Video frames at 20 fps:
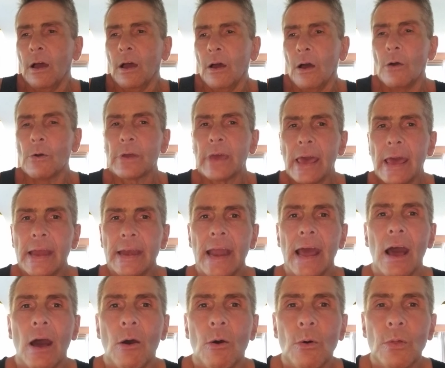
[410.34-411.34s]
Okay,
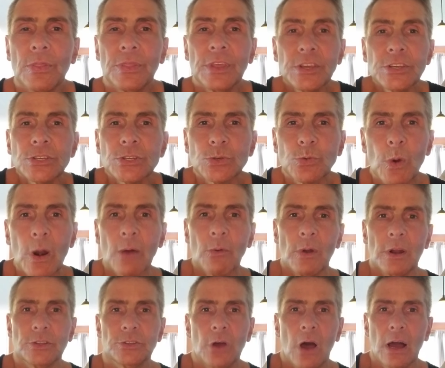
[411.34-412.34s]
now, this is what I
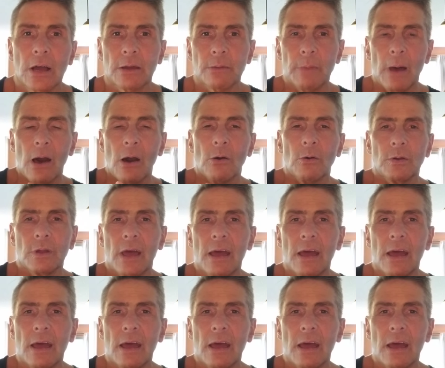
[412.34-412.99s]
want to talk about.